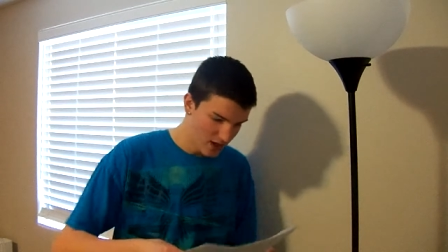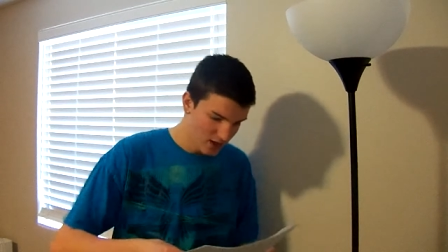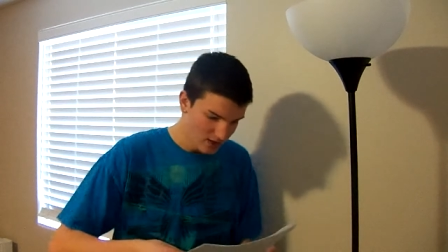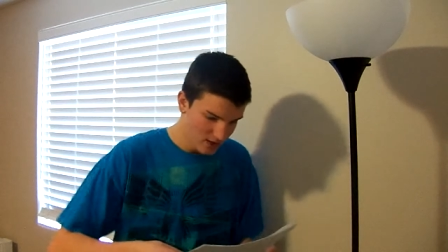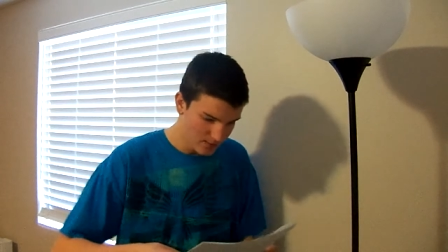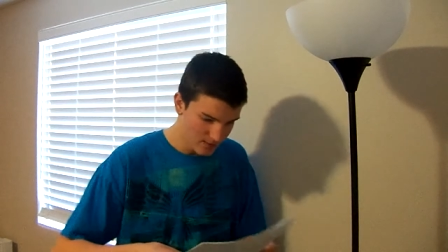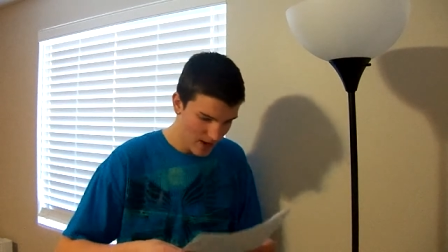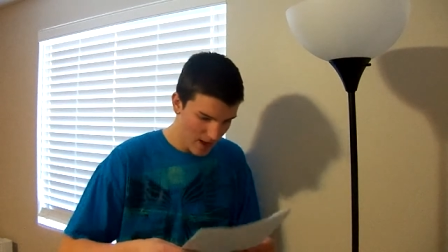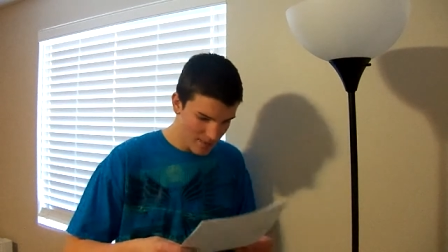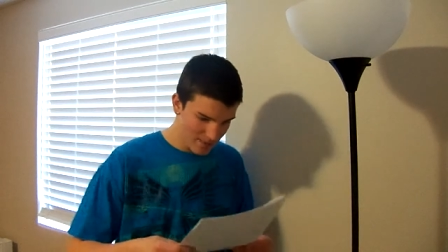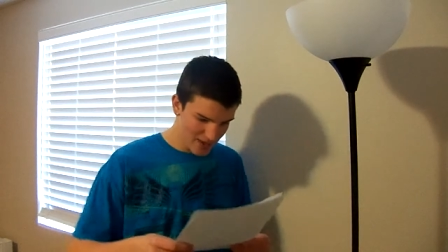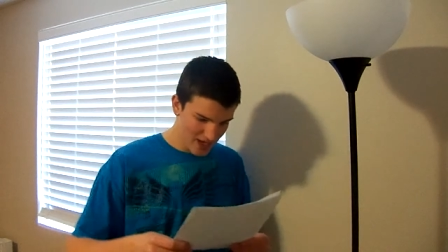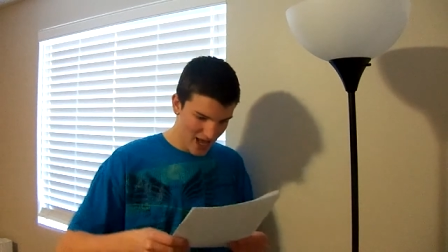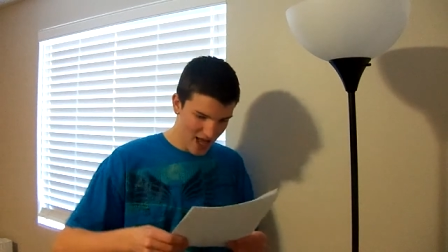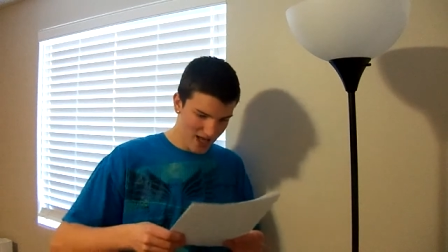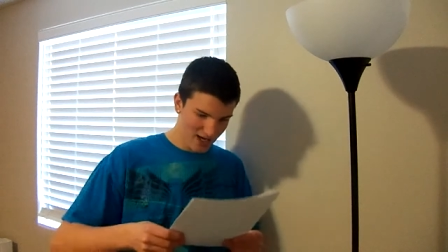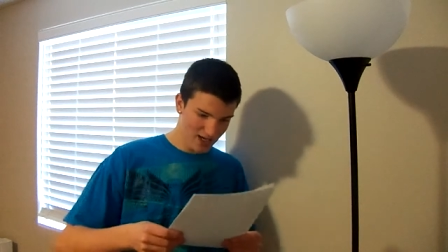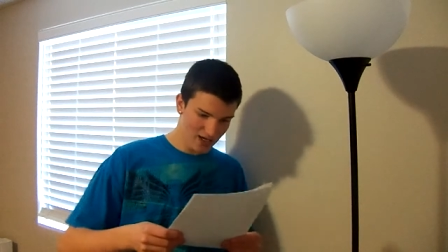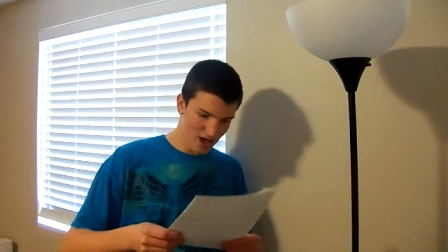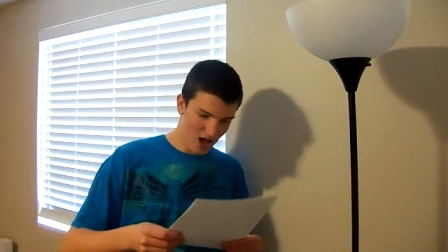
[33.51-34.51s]
Them nappy
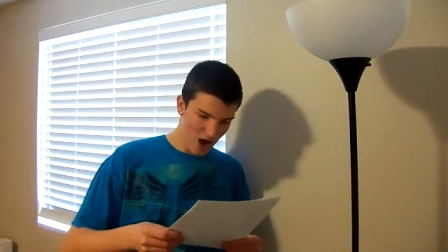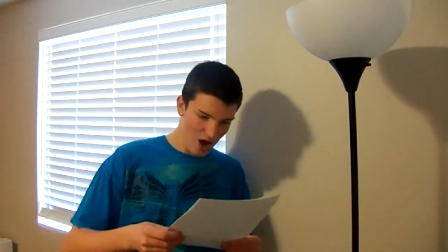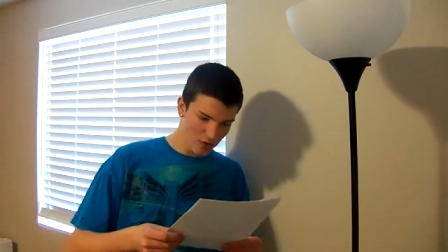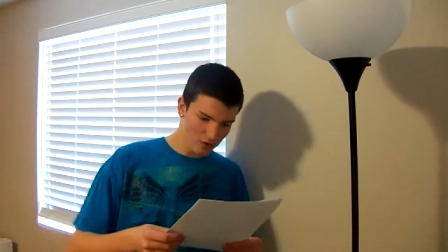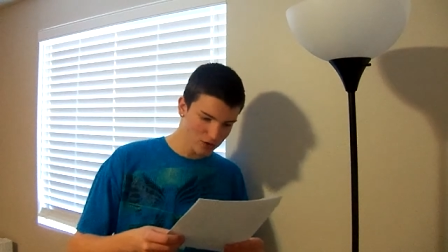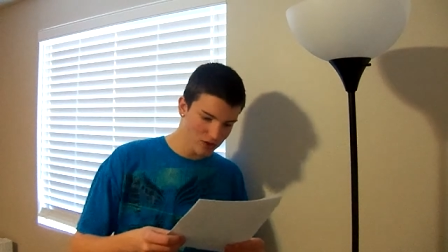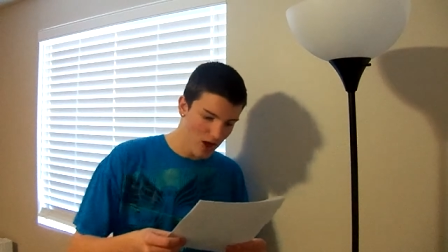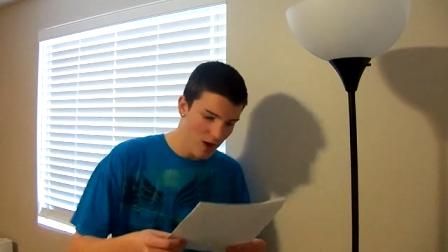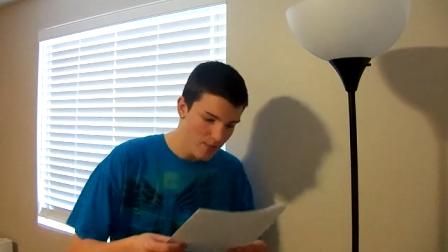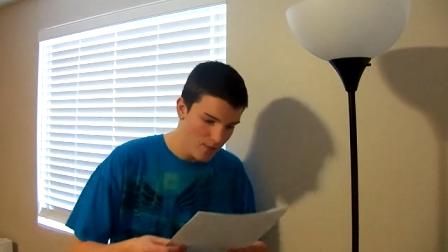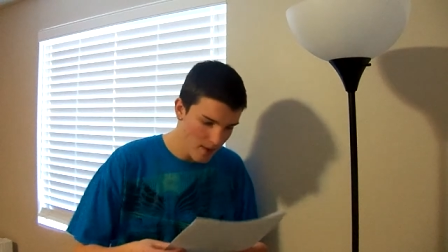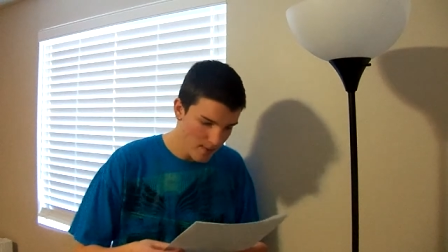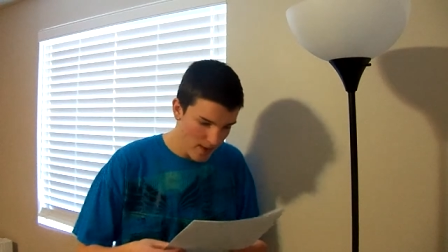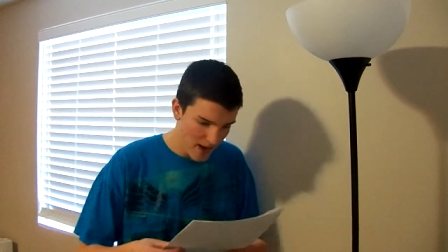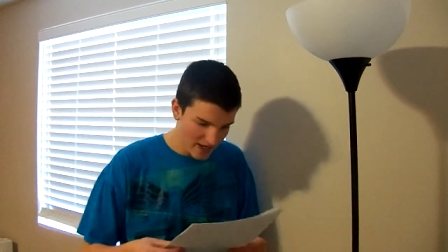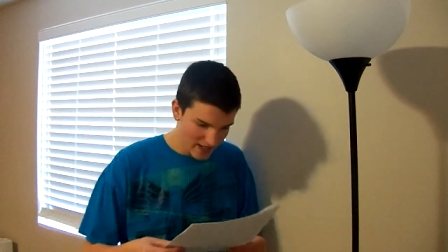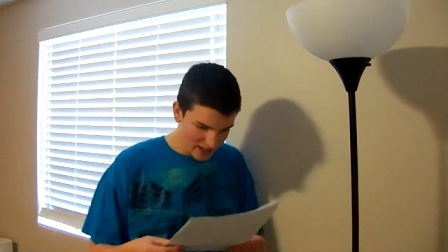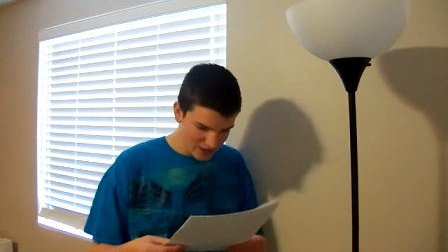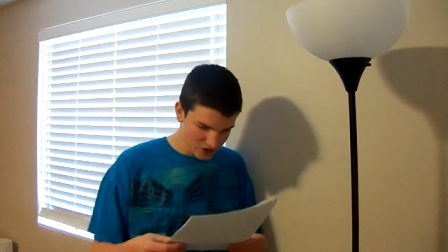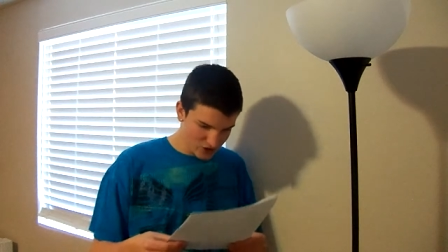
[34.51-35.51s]
headed hoes, but my
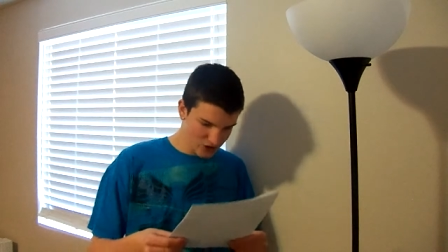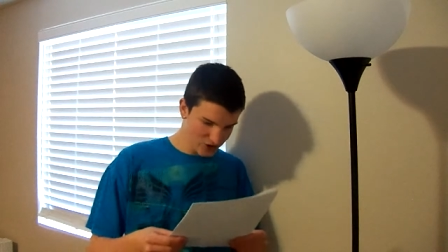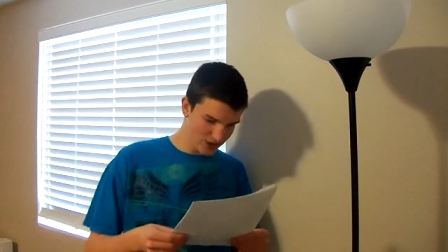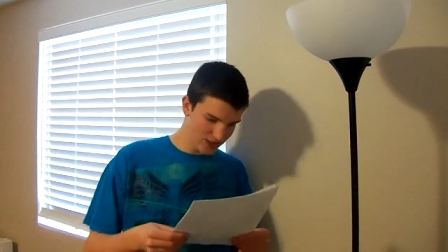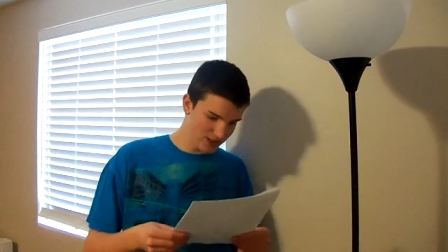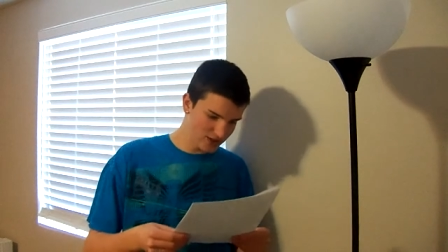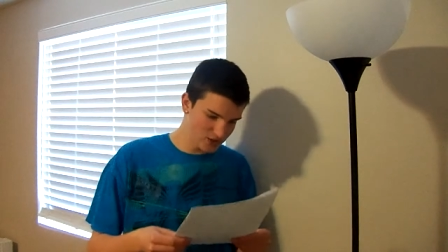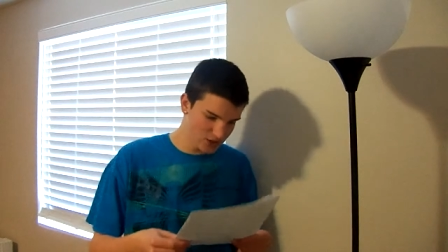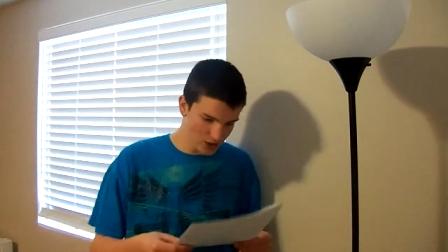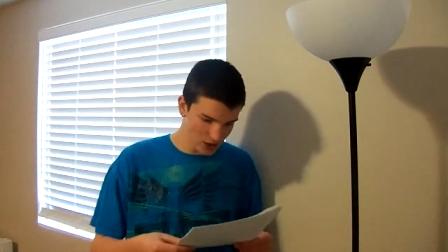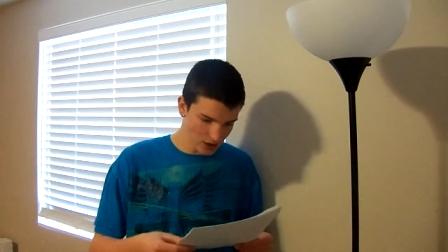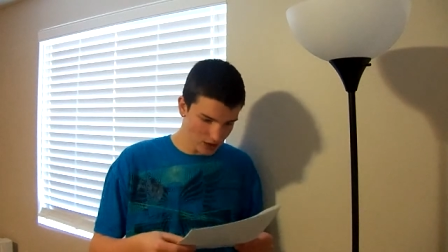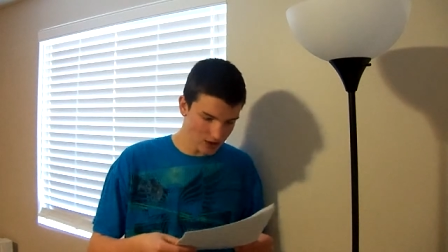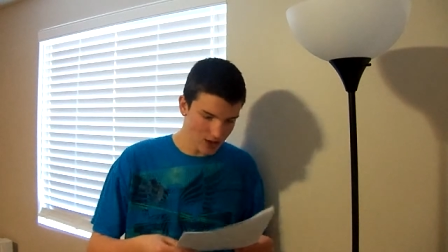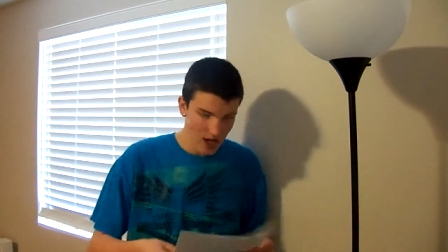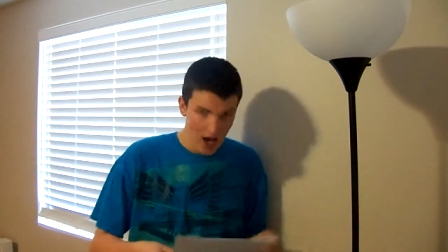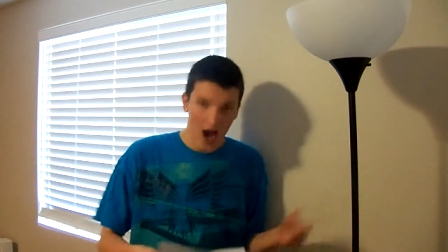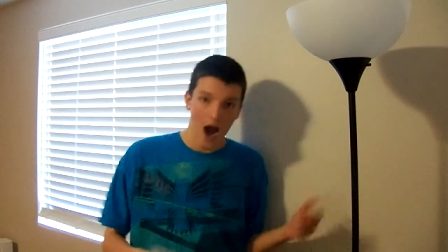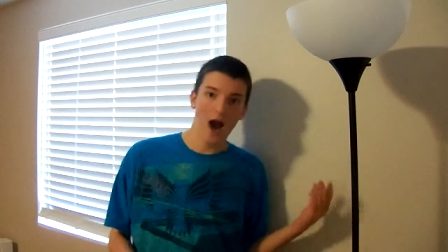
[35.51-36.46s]
kitchen is good.